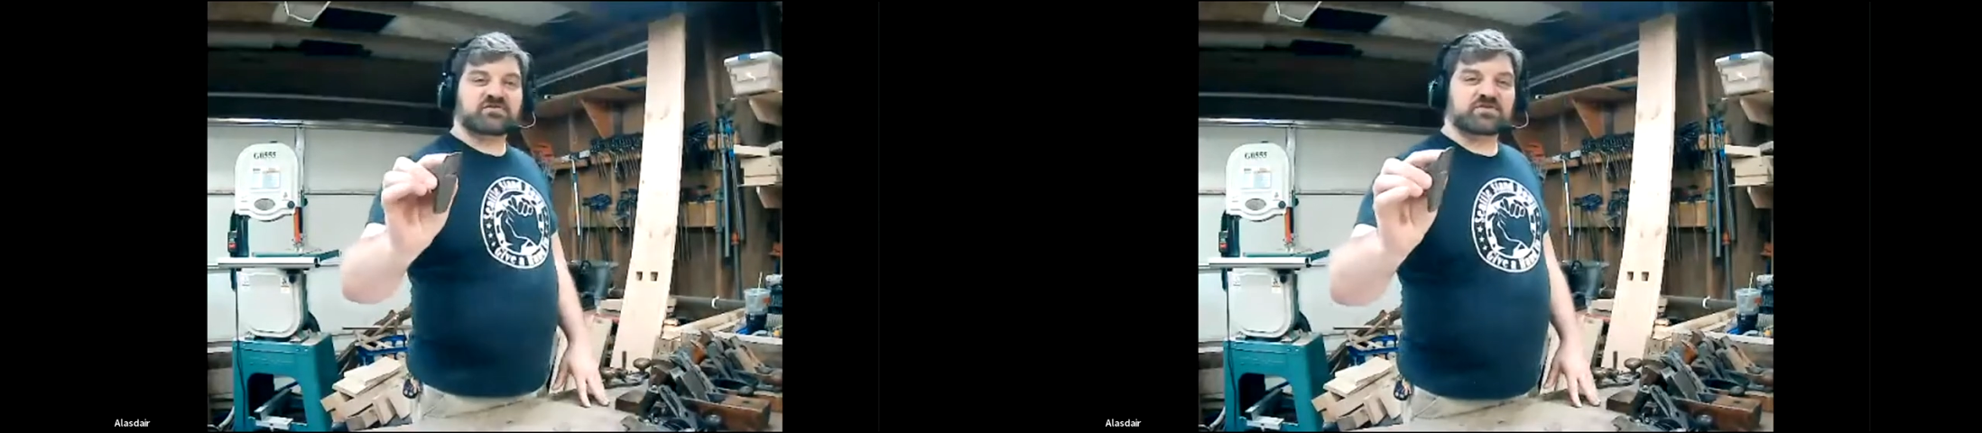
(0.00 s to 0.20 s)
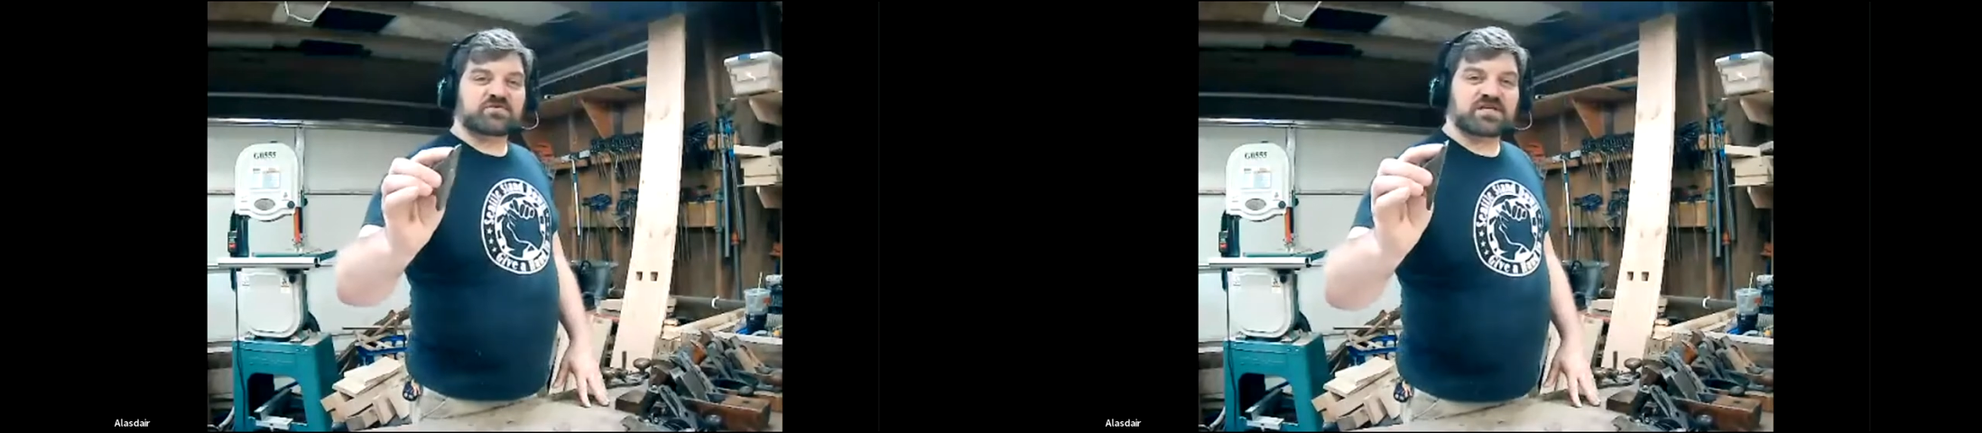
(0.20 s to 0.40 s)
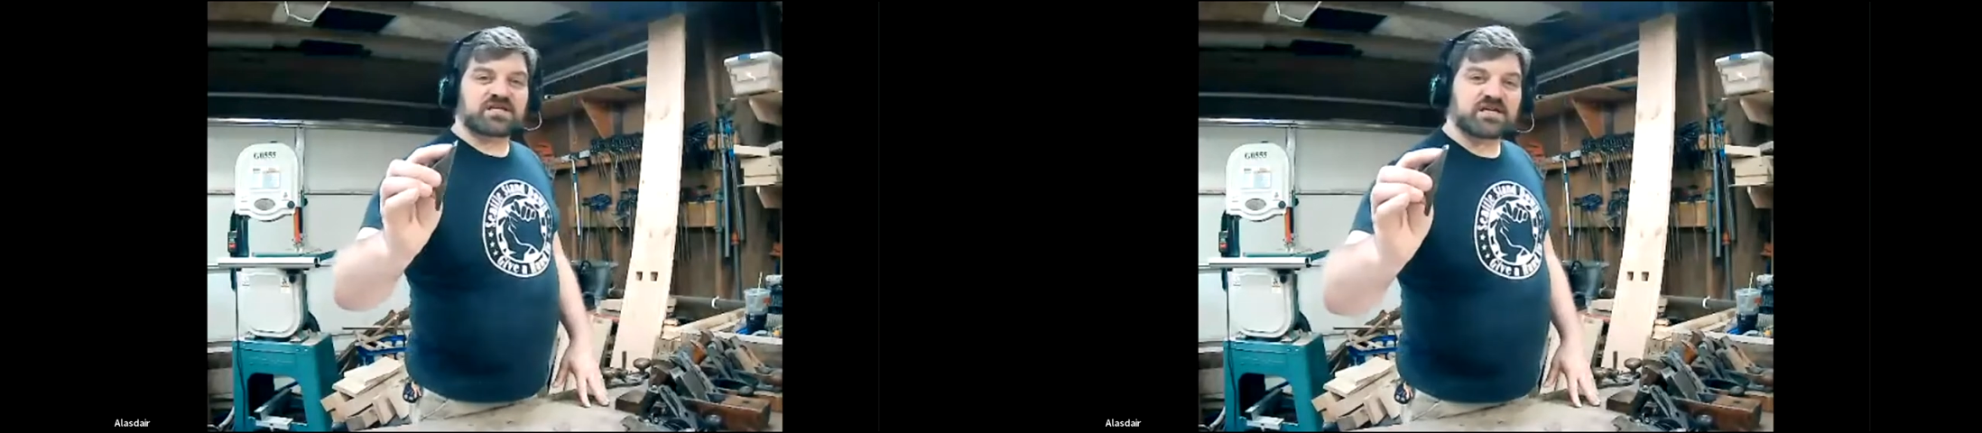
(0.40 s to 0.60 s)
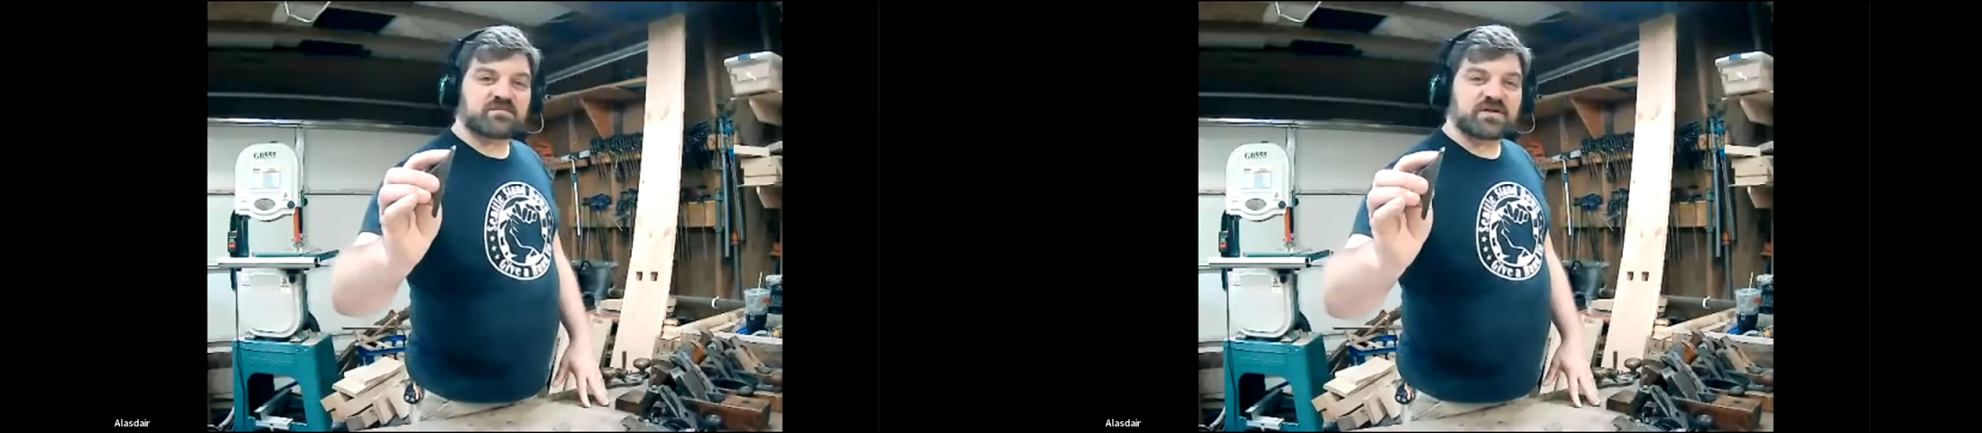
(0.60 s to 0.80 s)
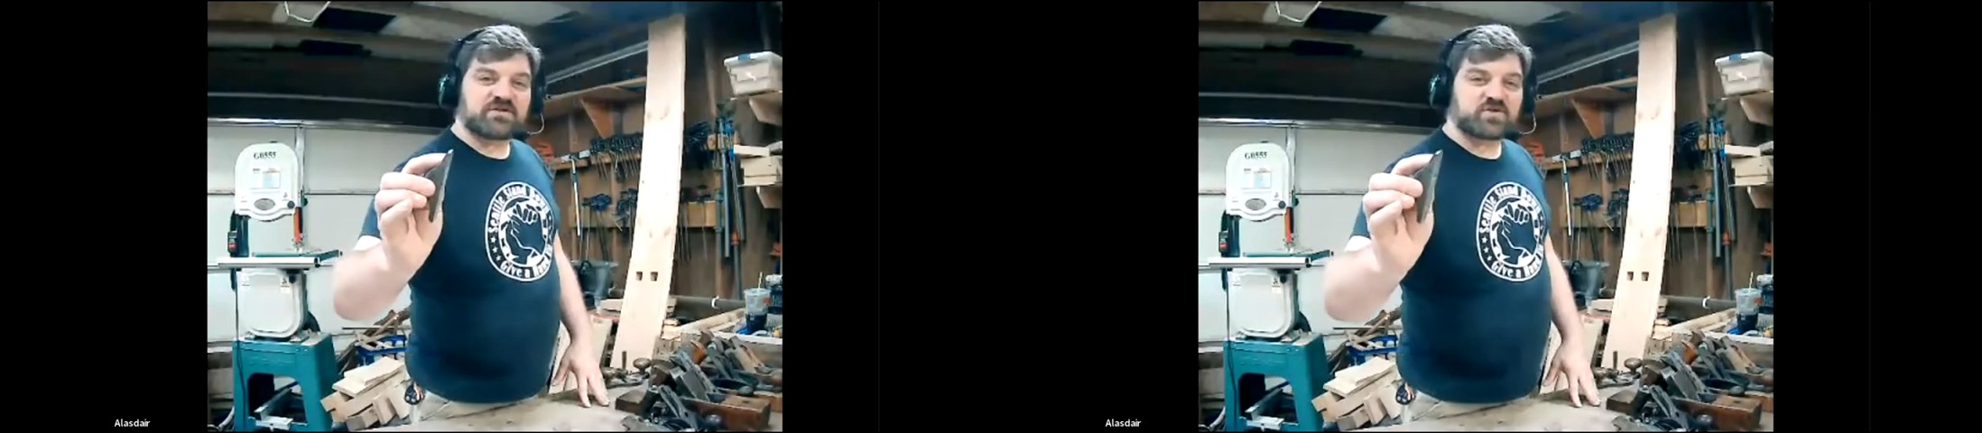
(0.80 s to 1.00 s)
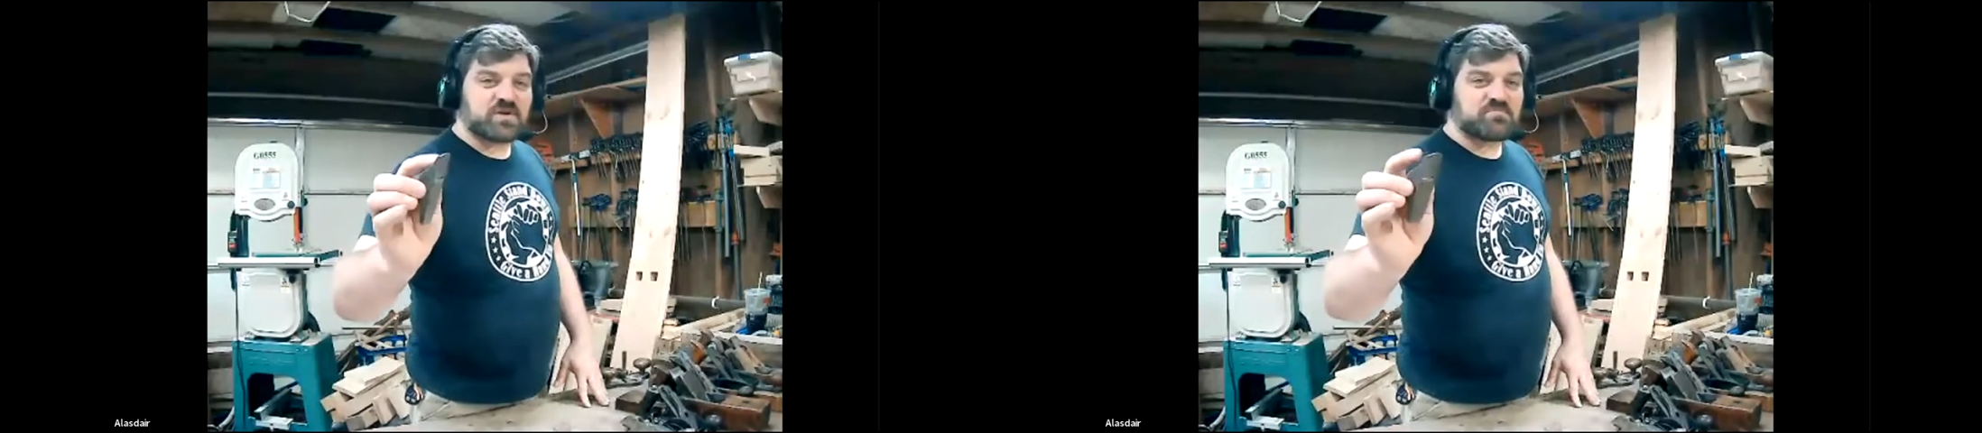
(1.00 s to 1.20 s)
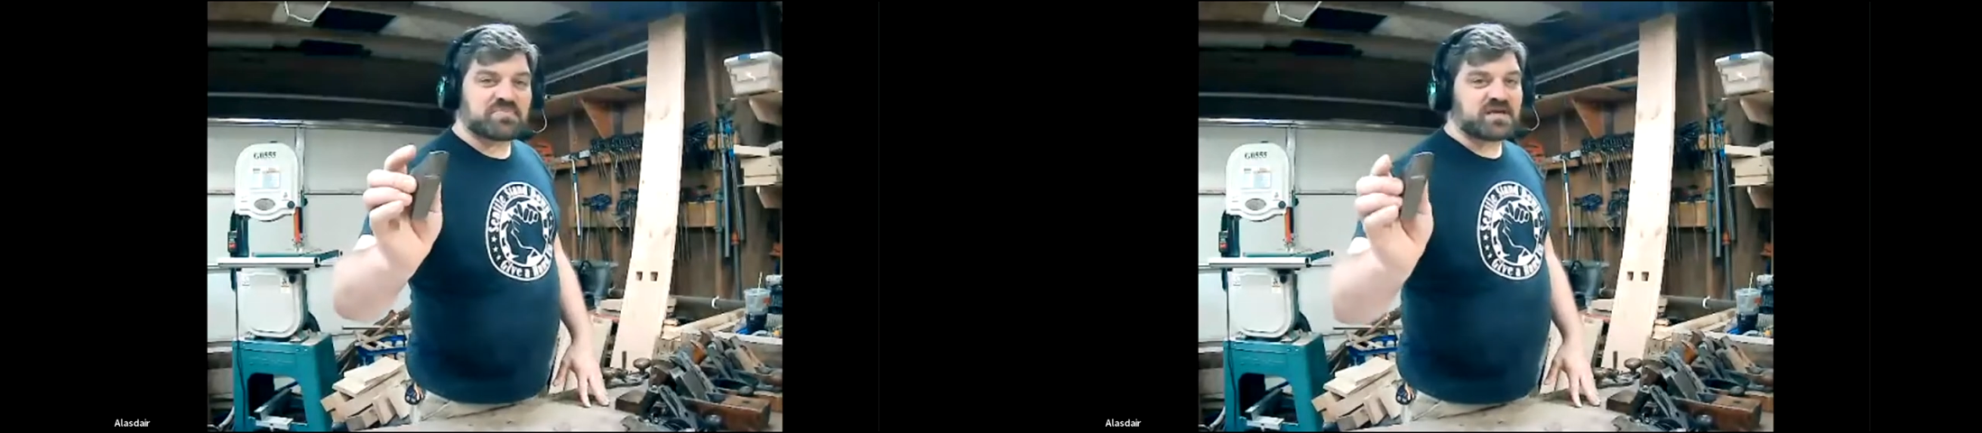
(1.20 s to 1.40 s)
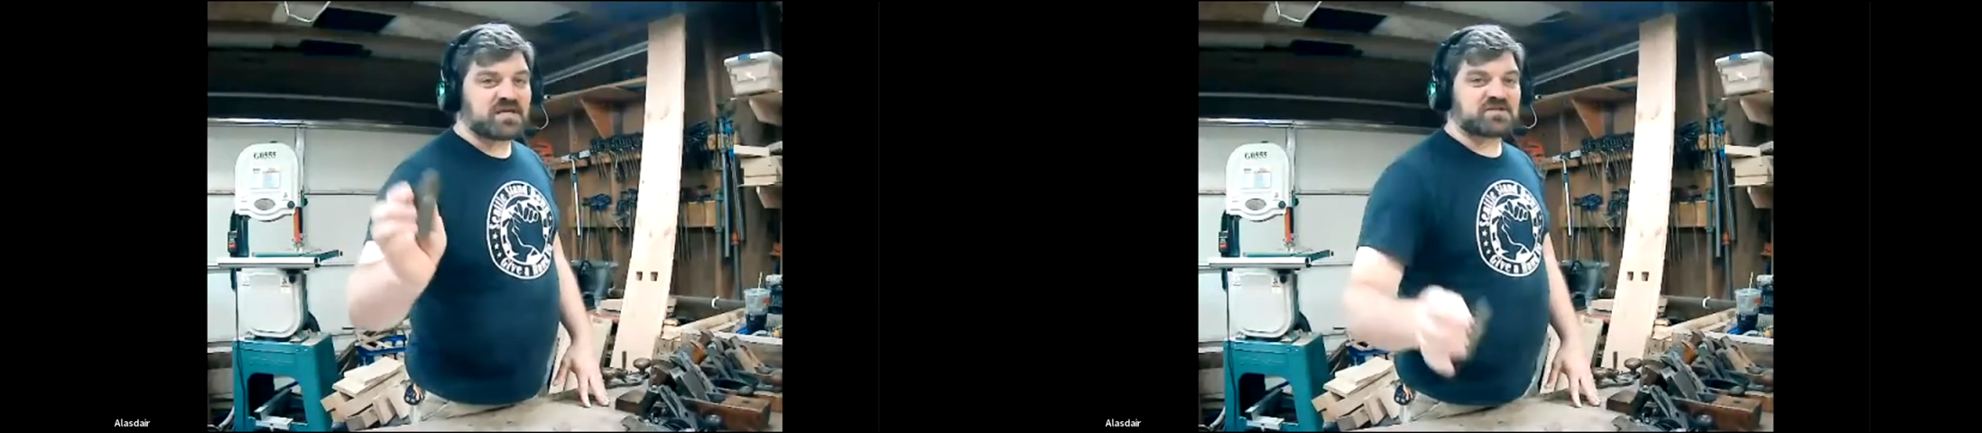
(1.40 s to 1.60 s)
little one here, my little trim plane,